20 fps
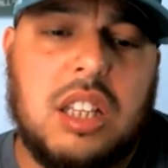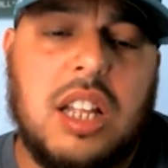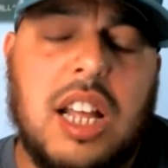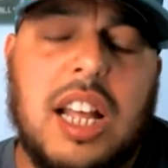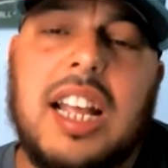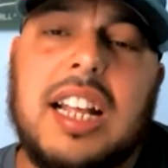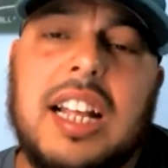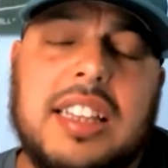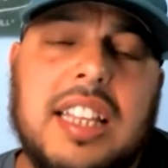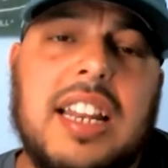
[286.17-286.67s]

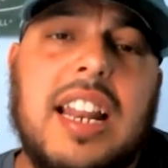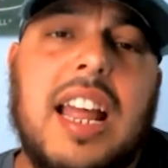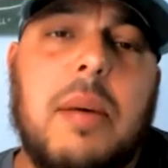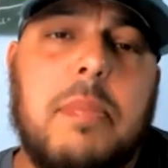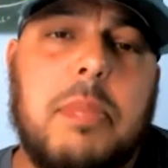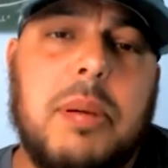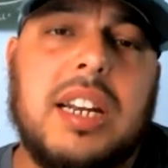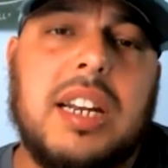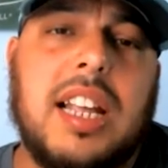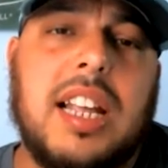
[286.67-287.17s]
It did
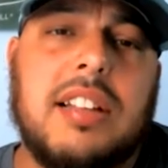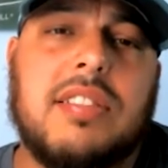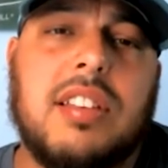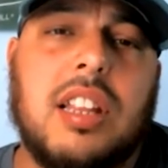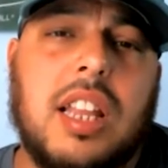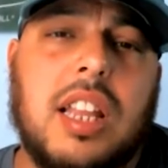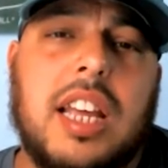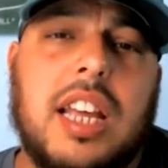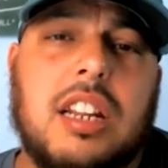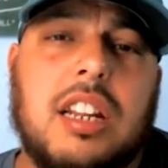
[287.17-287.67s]
happen against
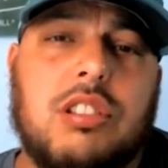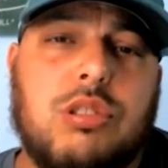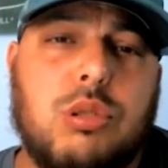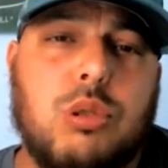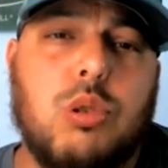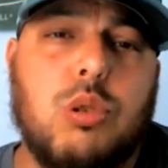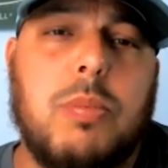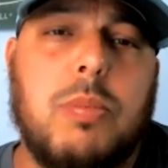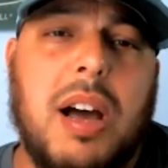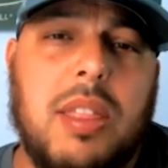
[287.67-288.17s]
Atlanta
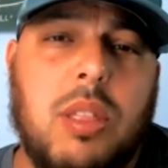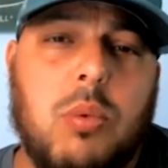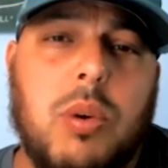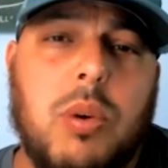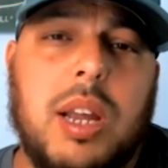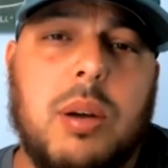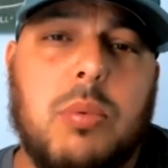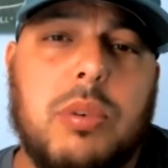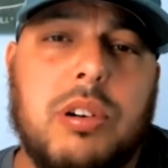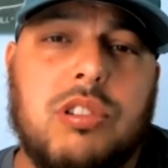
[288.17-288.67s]
too, by the
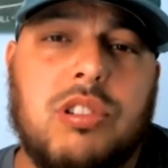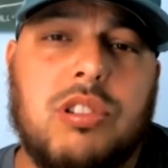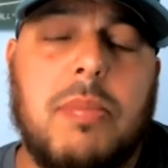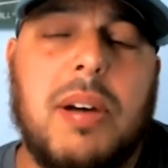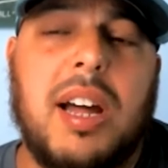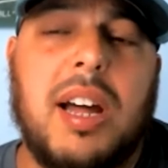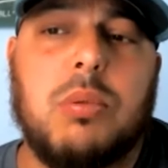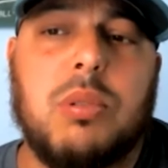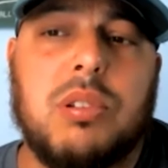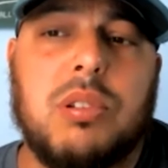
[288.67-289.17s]
way, where
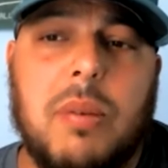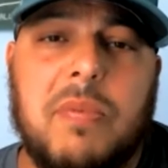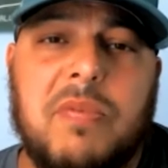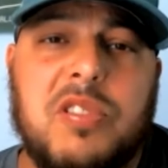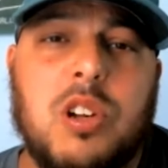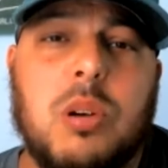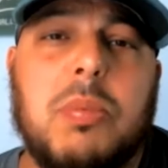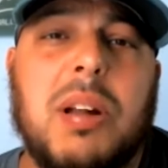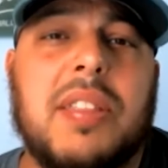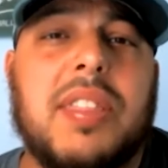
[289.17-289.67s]
somebody was
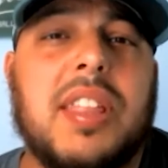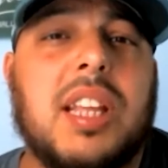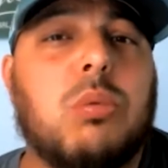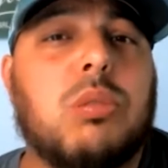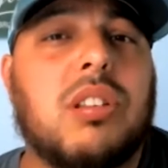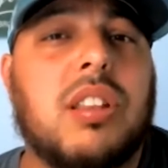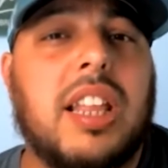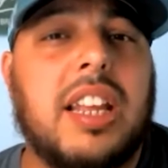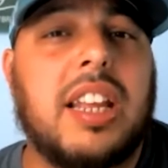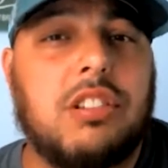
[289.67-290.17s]
upfield, but I think it
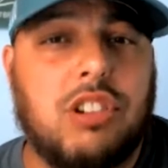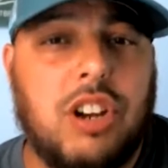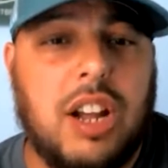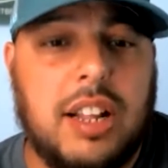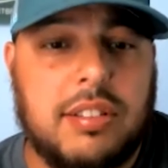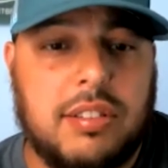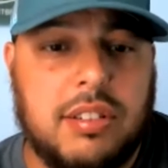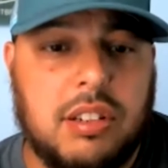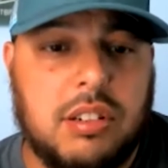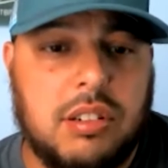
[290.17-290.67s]
was Lane
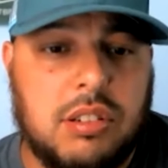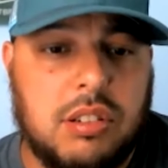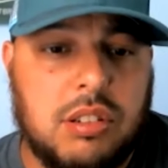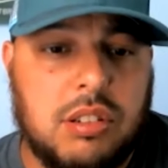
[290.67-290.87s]
Johnson.